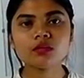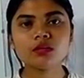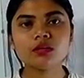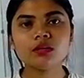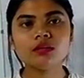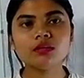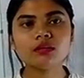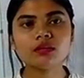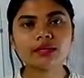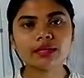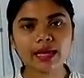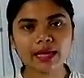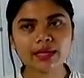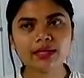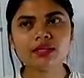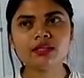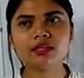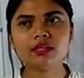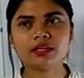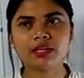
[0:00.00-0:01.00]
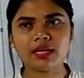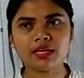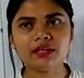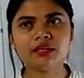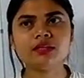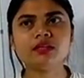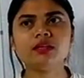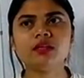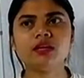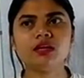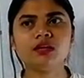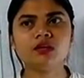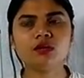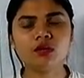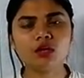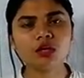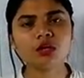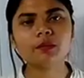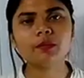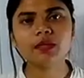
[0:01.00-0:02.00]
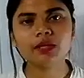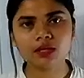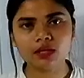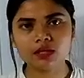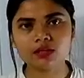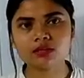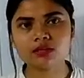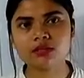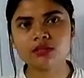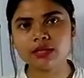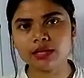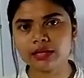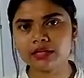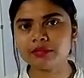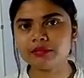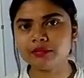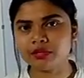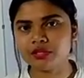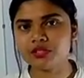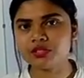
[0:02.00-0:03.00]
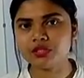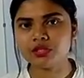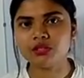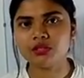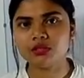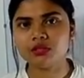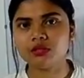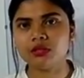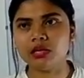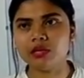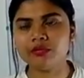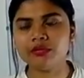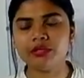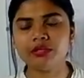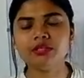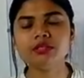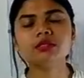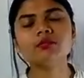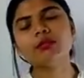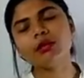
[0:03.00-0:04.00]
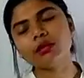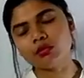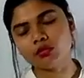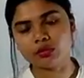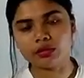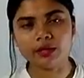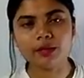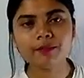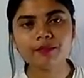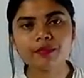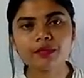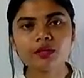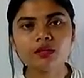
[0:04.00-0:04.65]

and the calendar are not being asked that much in nowadays, but okay.